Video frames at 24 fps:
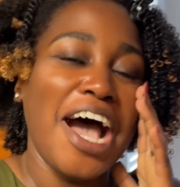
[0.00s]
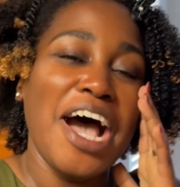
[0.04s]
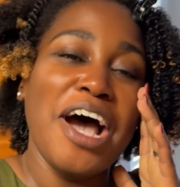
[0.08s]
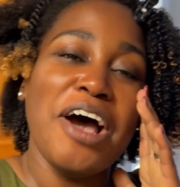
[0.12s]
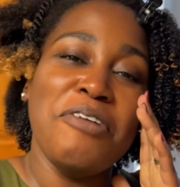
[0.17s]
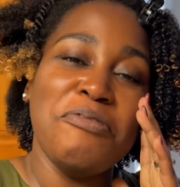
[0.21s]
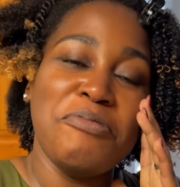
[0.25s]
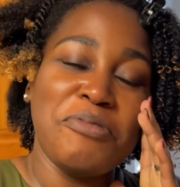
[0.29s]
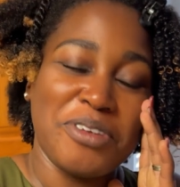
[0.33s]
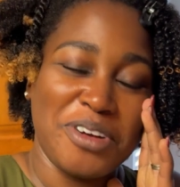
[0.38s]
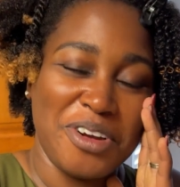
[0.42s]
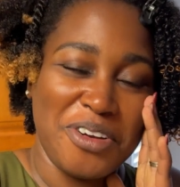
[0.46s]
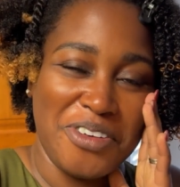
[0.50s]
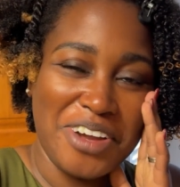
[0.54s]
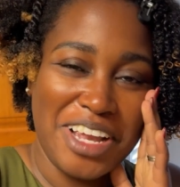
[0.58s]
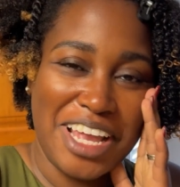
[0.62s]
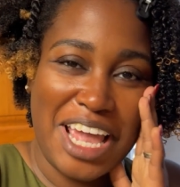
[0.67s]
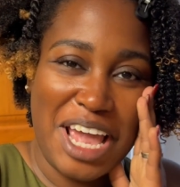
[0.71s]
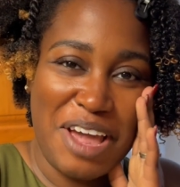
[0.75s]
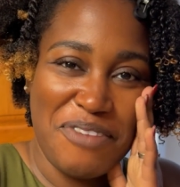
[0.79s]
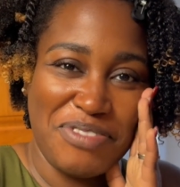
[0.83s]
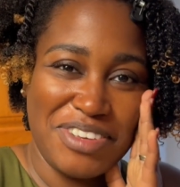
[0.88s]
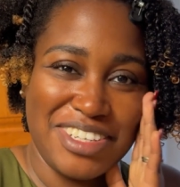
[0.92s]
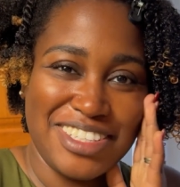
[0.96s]
We're
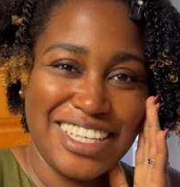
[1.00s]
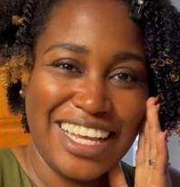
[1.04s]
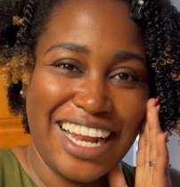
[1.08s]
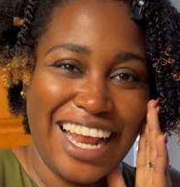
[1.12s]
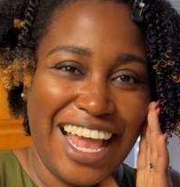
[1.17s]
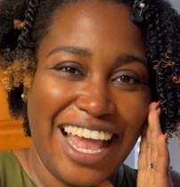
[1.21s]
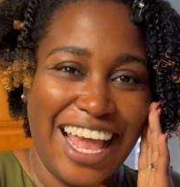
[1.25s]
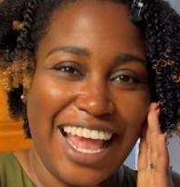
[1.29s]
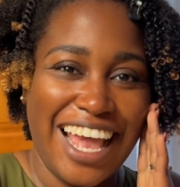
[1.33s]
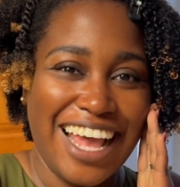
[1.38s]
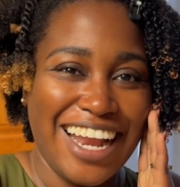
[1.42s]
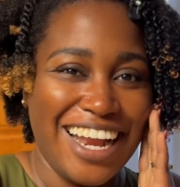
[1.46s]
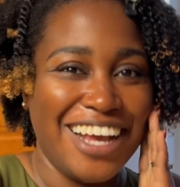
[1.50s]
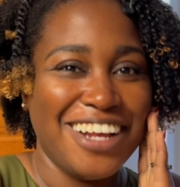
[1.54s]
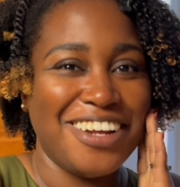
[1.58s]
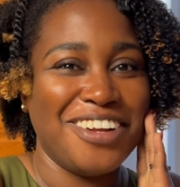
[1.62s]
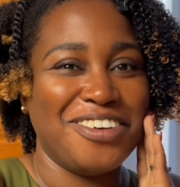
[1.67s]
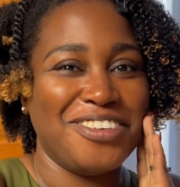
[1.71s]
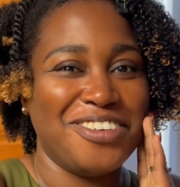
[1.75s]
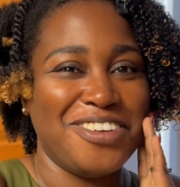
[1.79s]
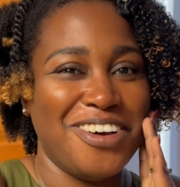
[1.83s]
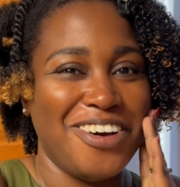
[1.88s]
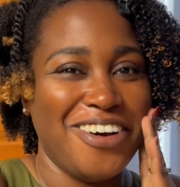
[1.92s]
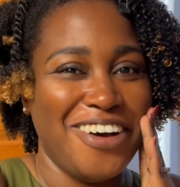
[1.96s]
going camping today, and I
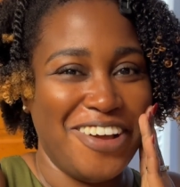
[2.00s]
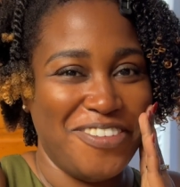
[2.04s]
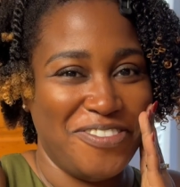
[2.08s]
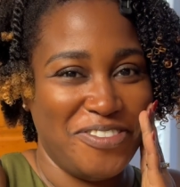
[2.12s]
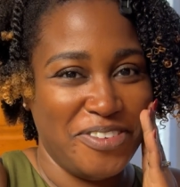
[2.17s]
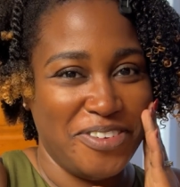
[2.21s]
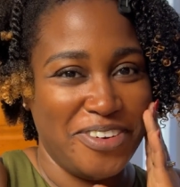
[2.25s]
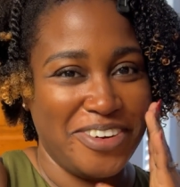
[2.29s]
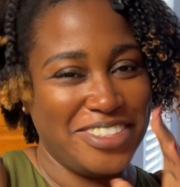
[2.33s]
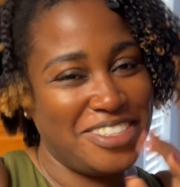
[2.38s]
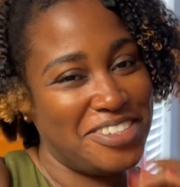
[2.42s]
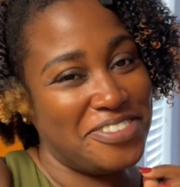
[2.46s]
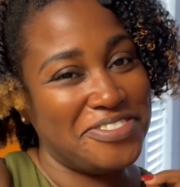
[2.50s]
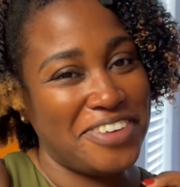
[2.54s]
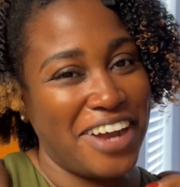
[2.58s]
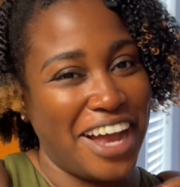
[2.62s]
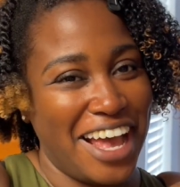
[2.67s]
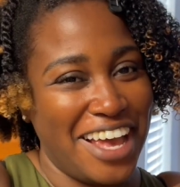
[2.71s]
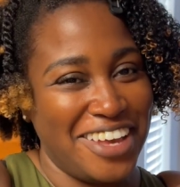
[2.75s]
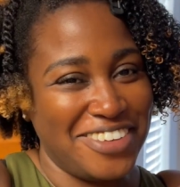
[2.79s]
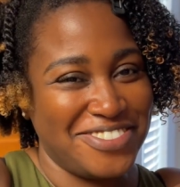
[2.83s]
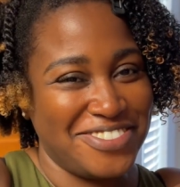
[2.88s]
don't know if we'll survive.